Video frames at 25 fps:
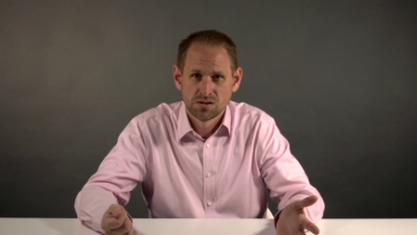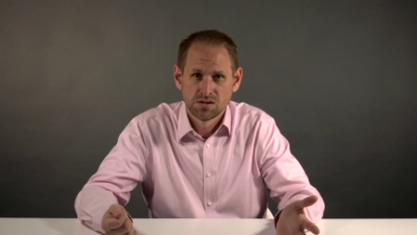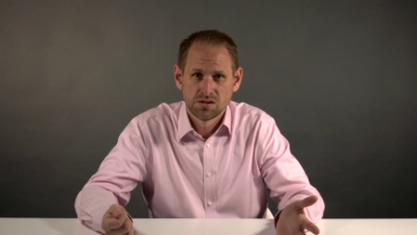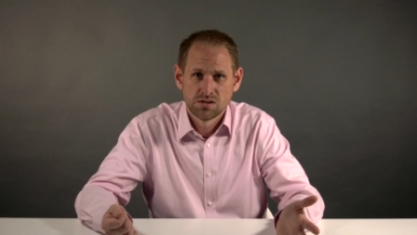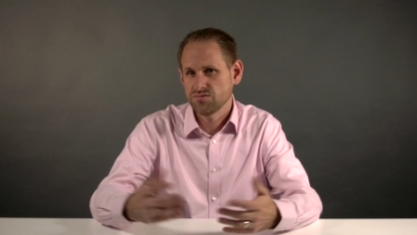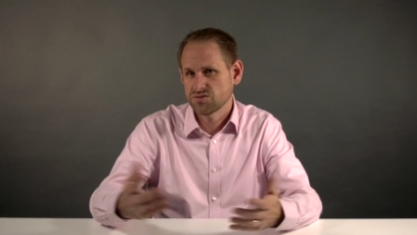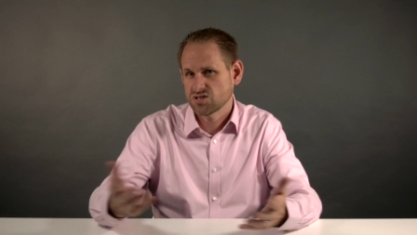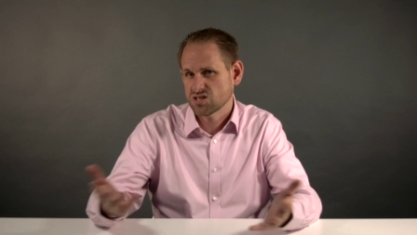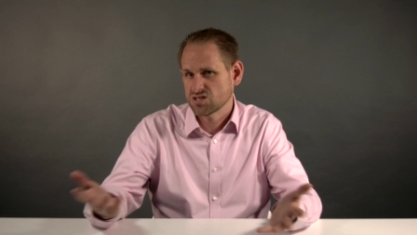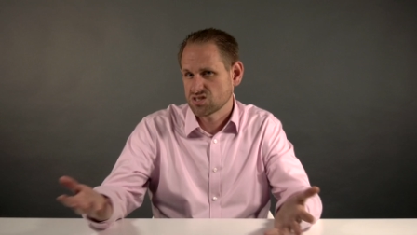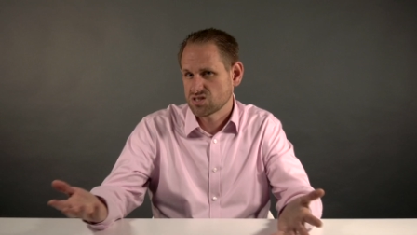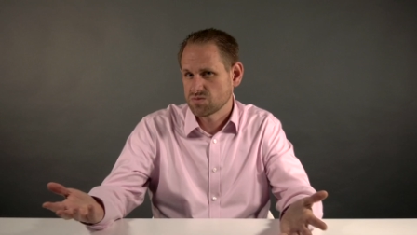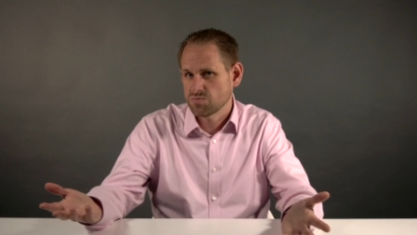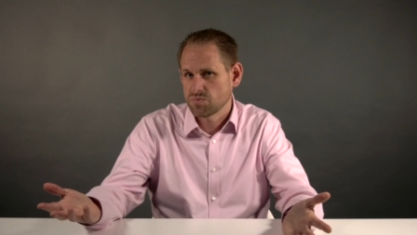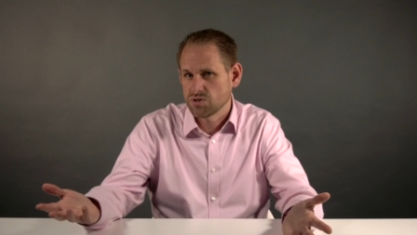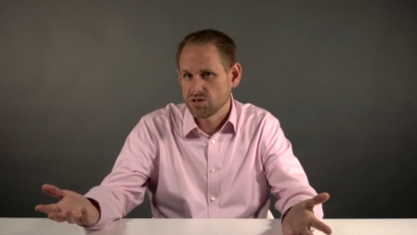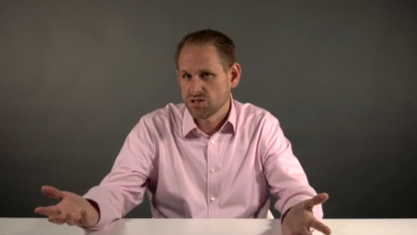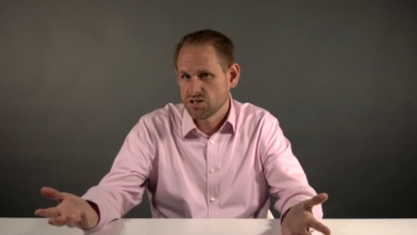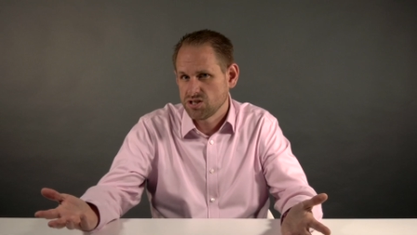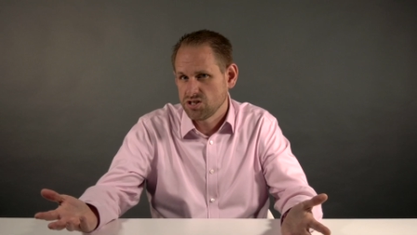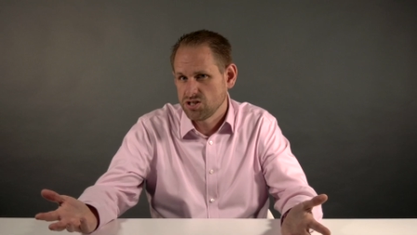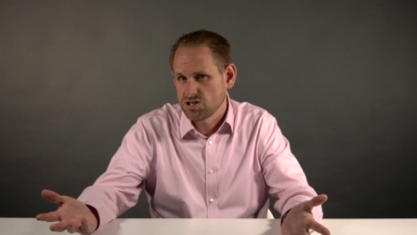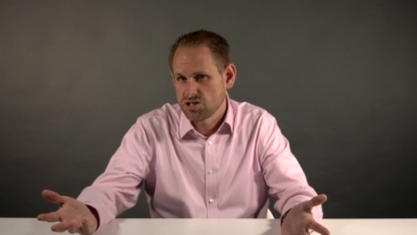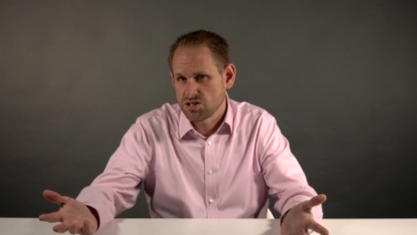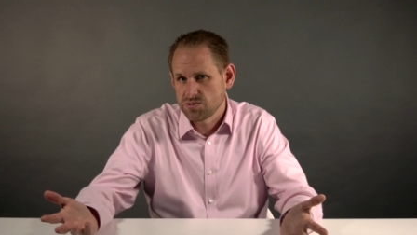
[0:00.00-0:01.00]
I've tested my
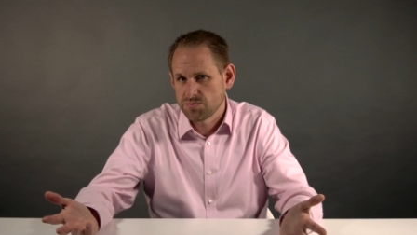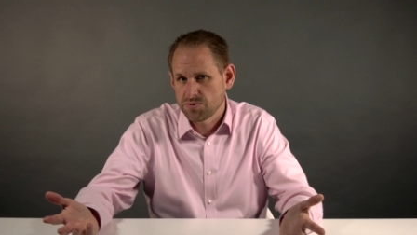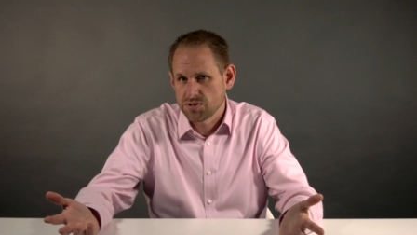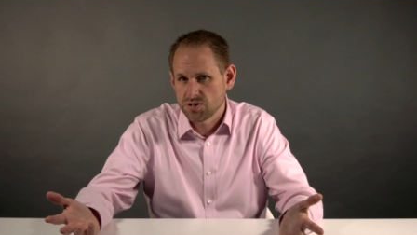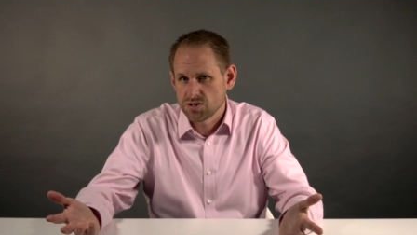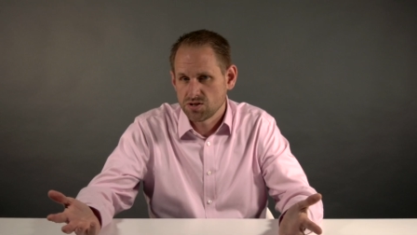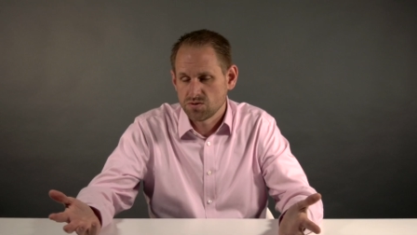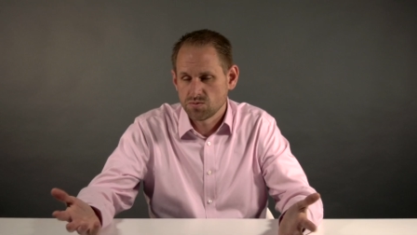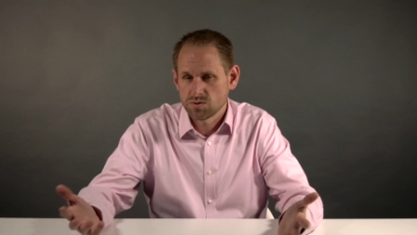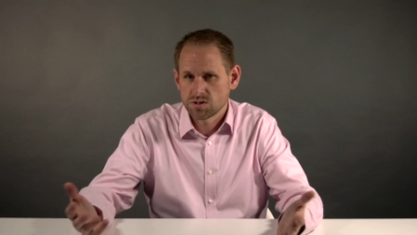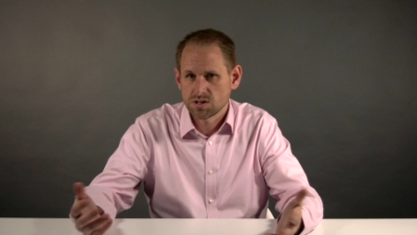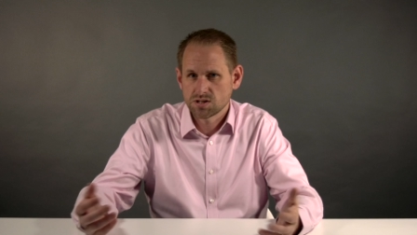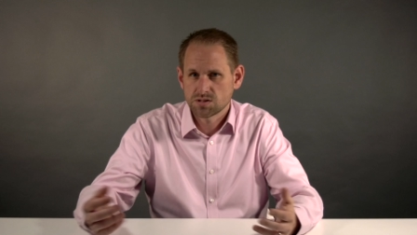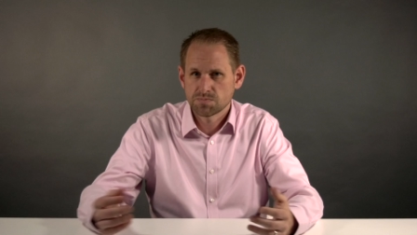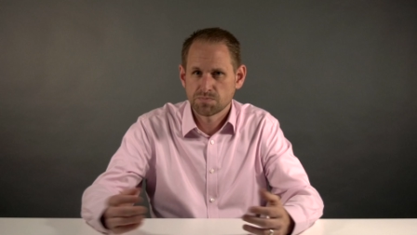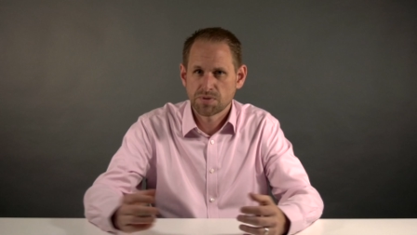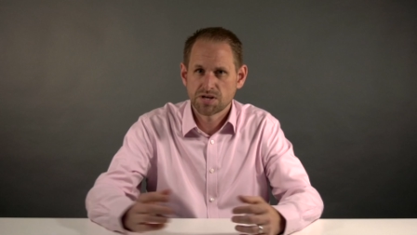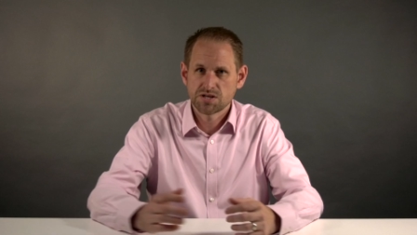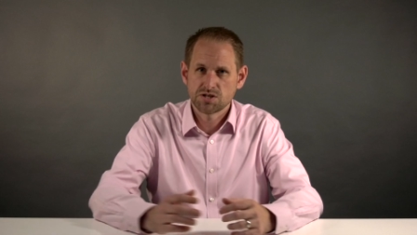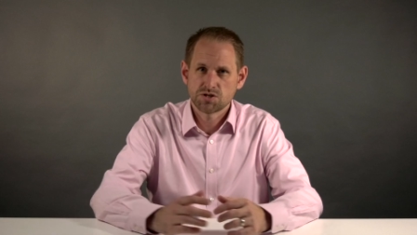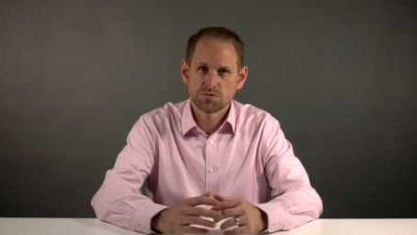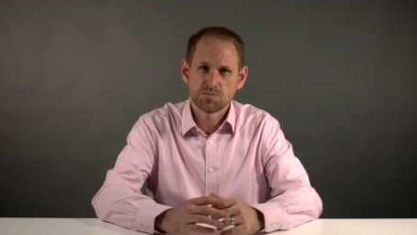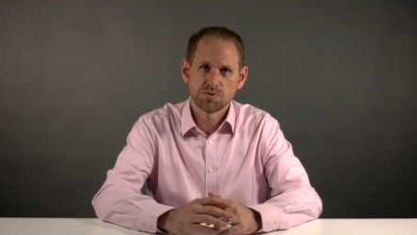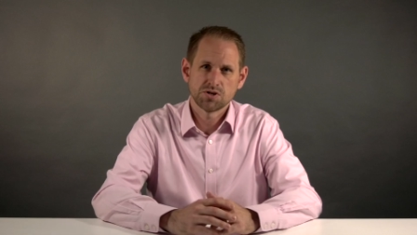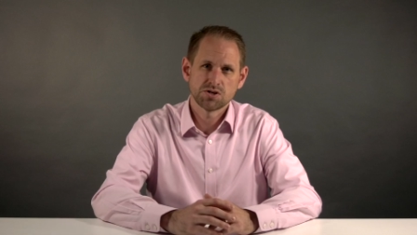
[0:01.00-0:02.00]
eGPU with this
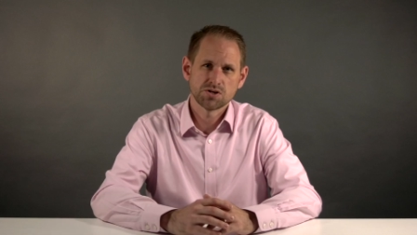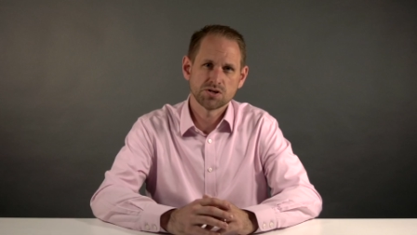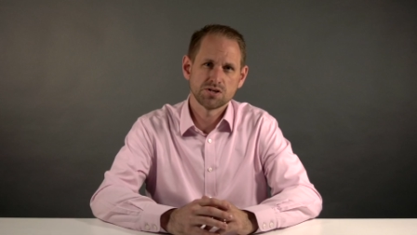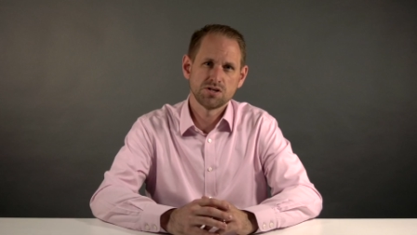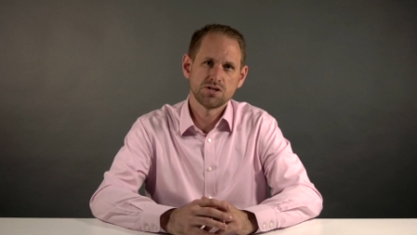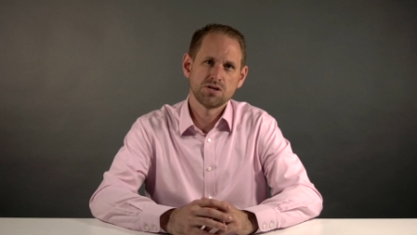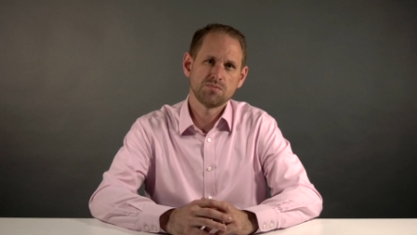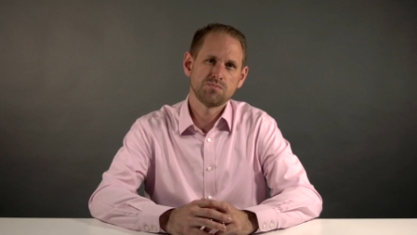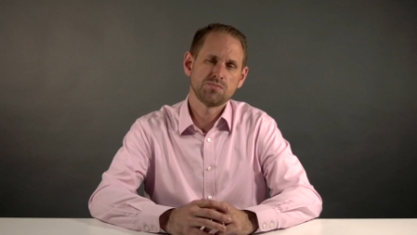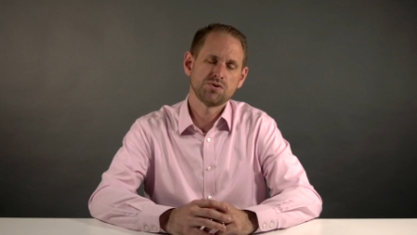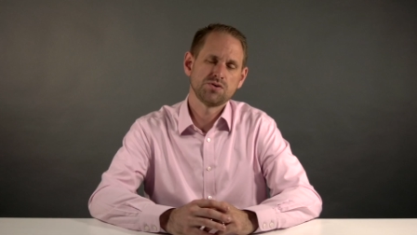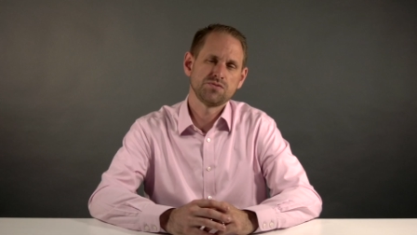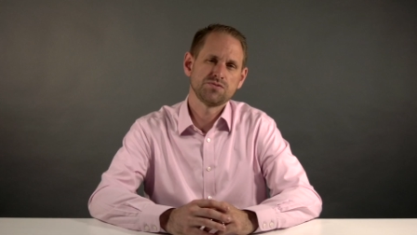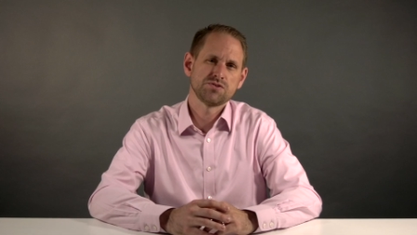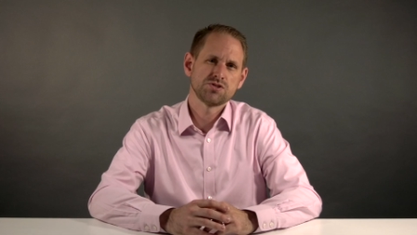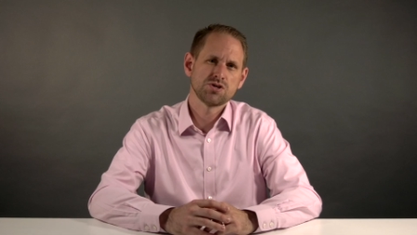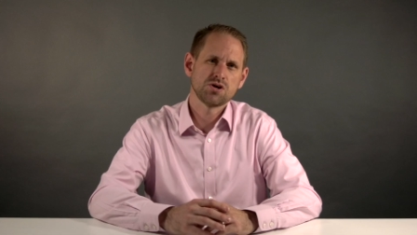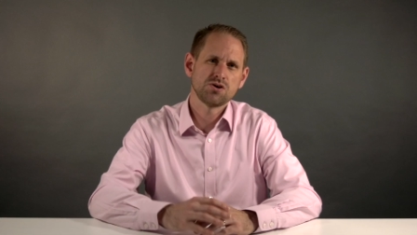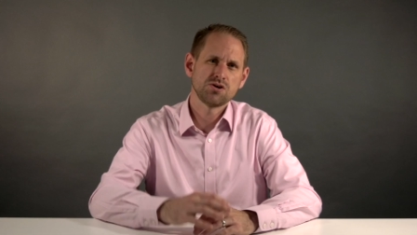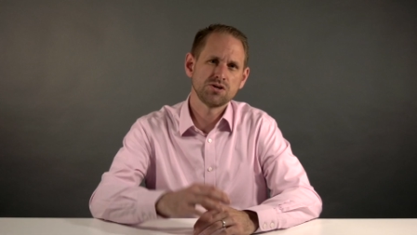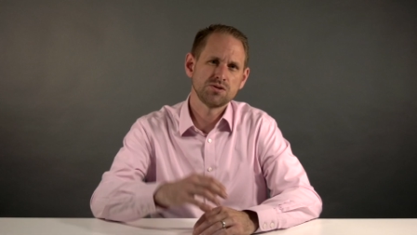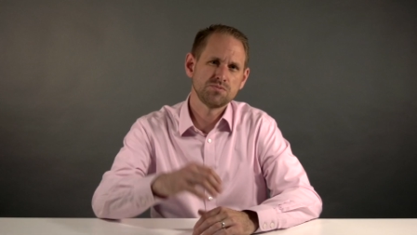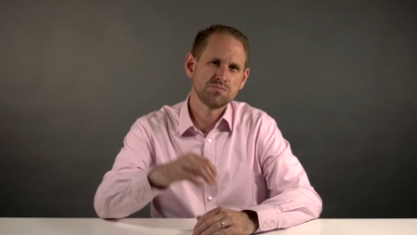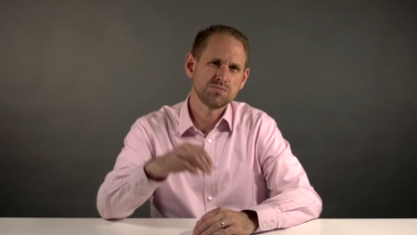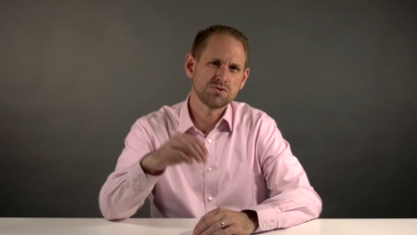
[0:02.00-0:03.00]
benchmark a number of
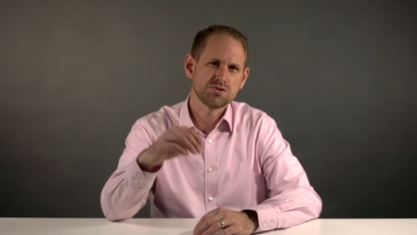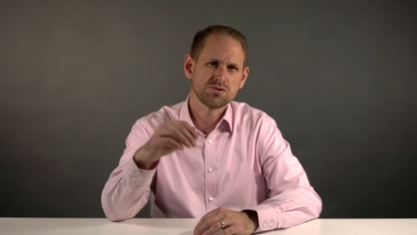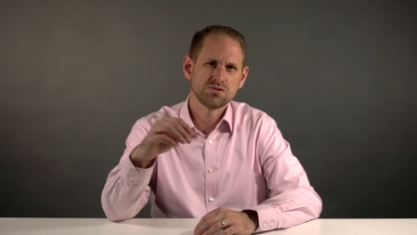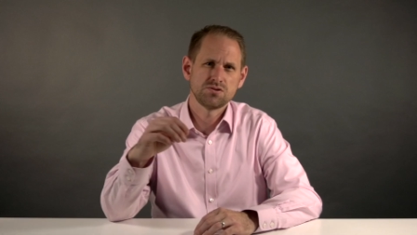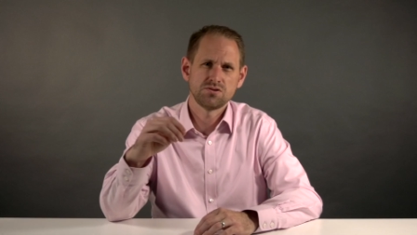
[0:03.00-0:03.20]
times,